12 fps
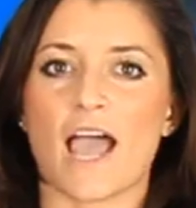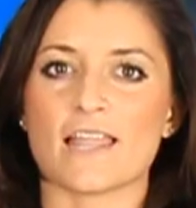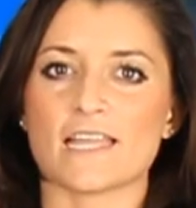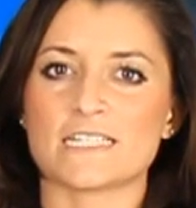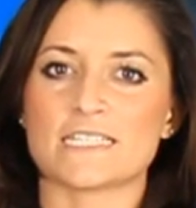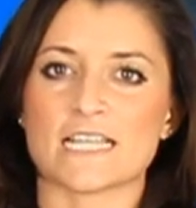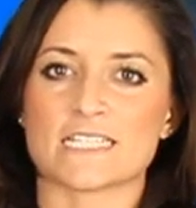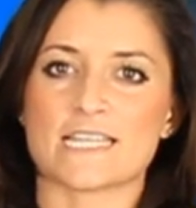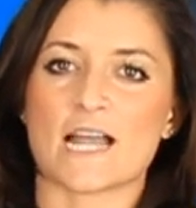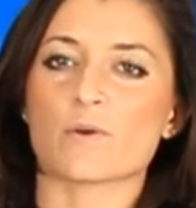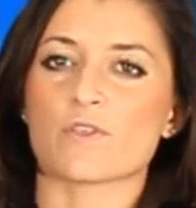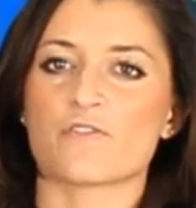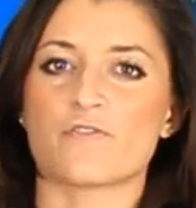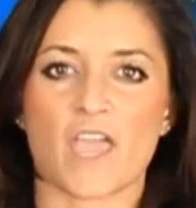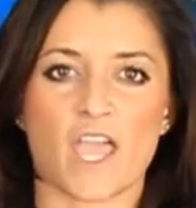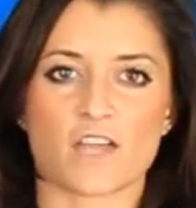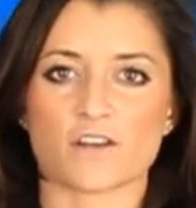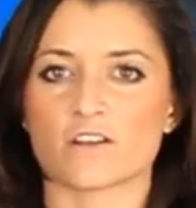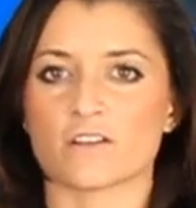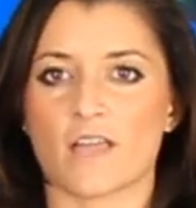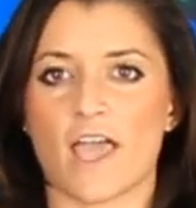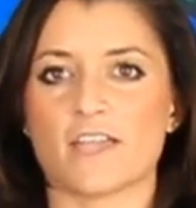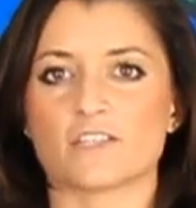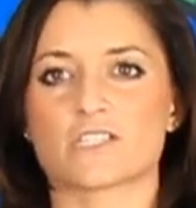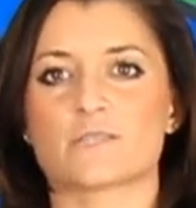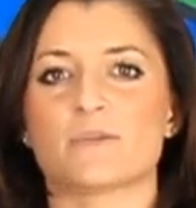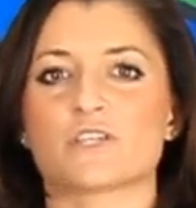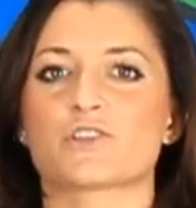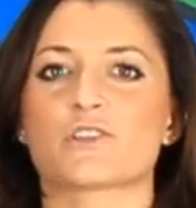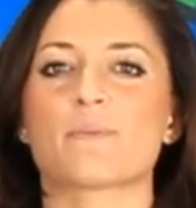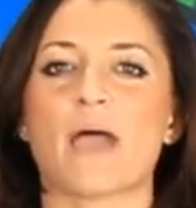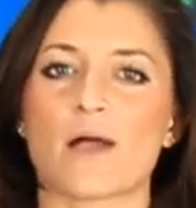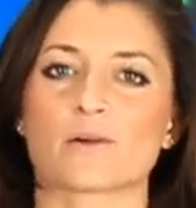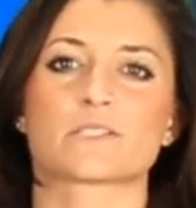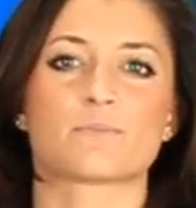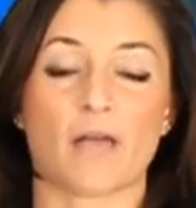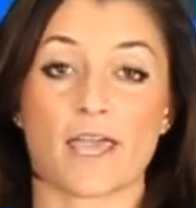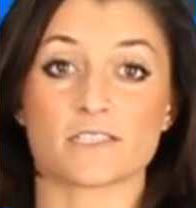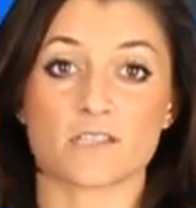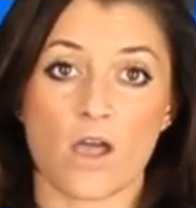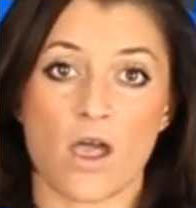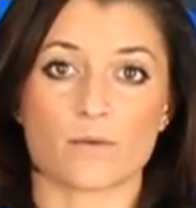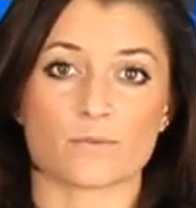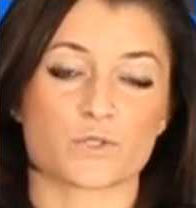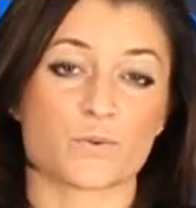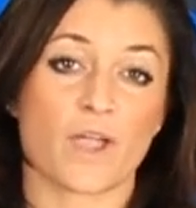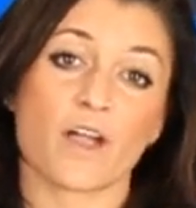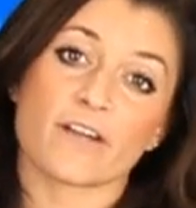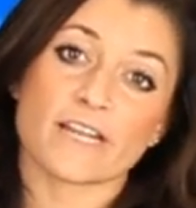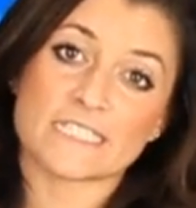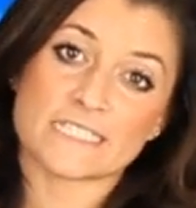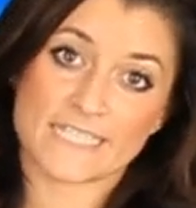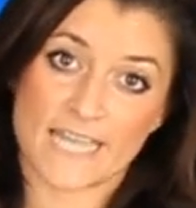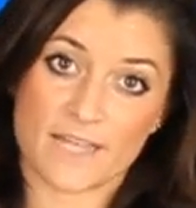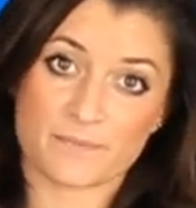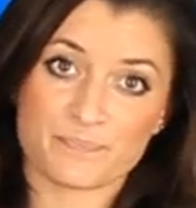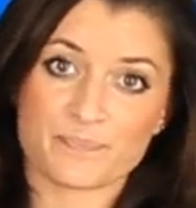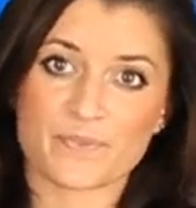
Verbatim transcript: I like to test it out with a fan or a light just to make sure the power supply is on, which we already did.